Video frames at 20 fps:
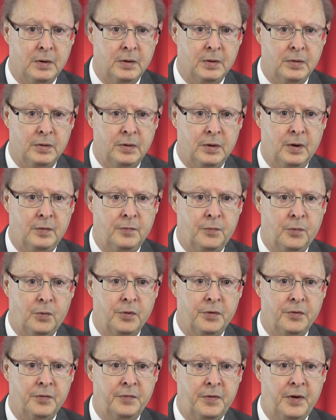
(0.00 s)
Therefore
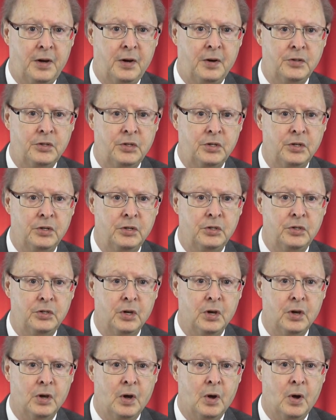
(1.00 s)
the Pharisees
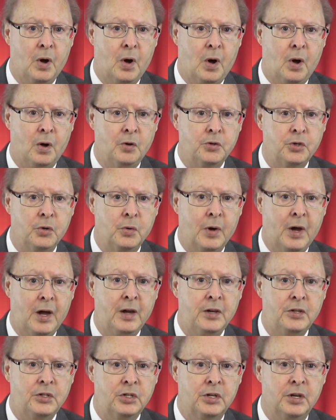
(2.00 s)
also
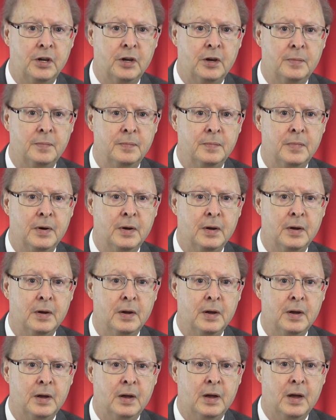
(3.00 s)
asked him
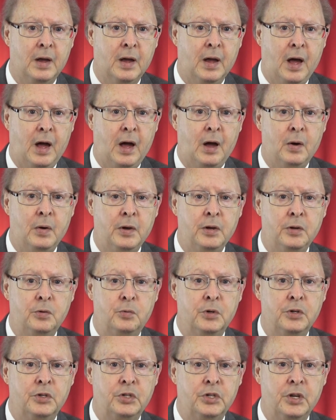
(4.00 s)
how he had
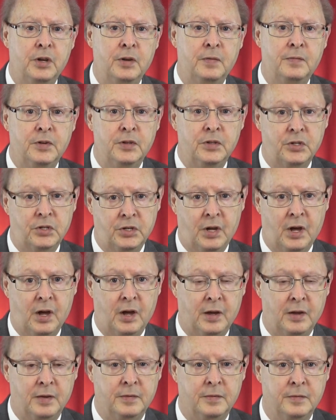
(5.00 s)
received his
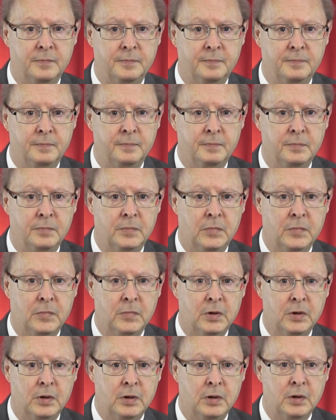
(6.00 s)
sight.
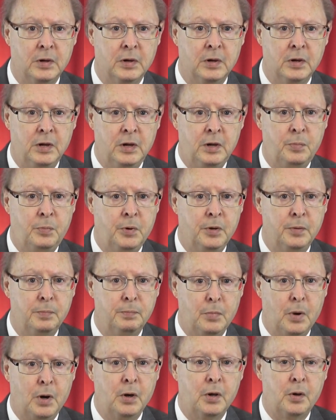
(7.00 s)
He put
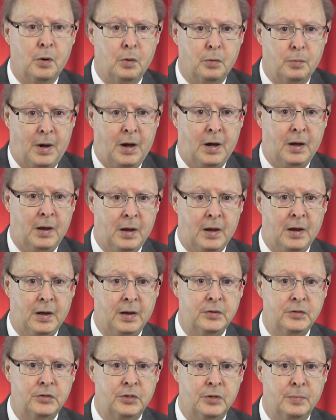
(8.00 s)
mud on my
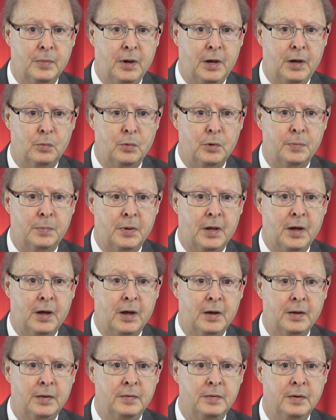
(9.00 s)
eyes, the man
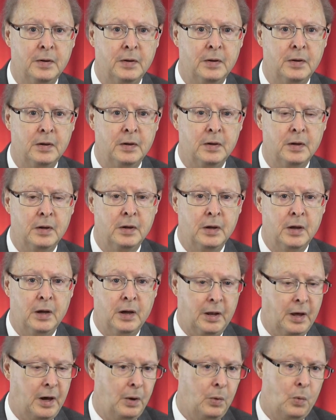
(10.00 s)
replied, and
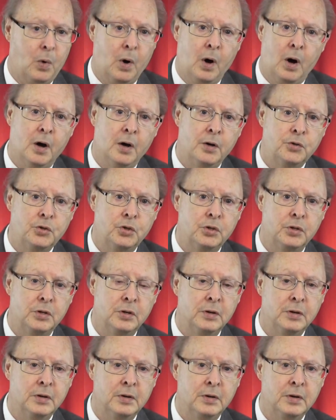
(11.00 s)
I washed,
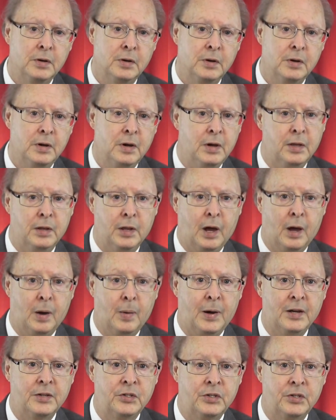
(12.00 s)
and now
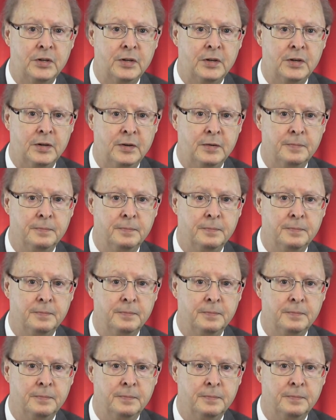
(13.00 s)
I see.